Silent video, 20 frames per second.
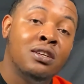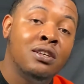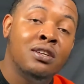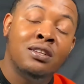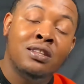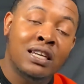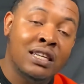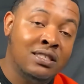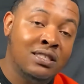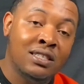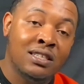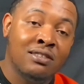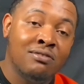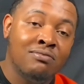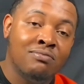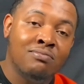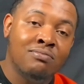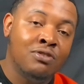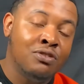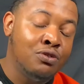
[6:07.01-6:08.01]
That's it.
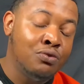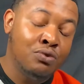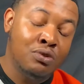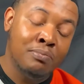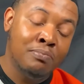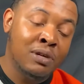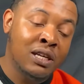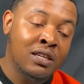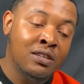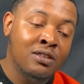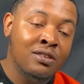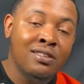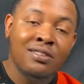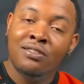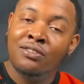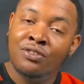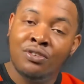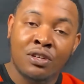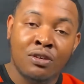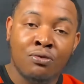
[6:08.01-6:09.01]
You lose the bet, you
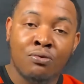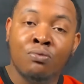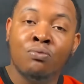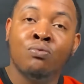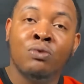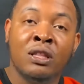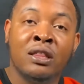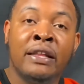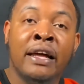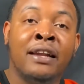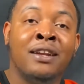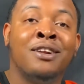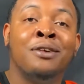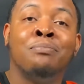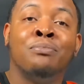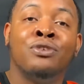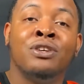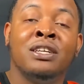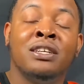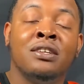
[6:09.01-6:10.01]
know what that number
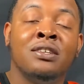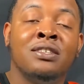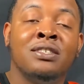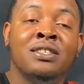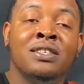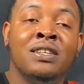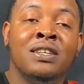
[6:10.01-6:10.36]
is.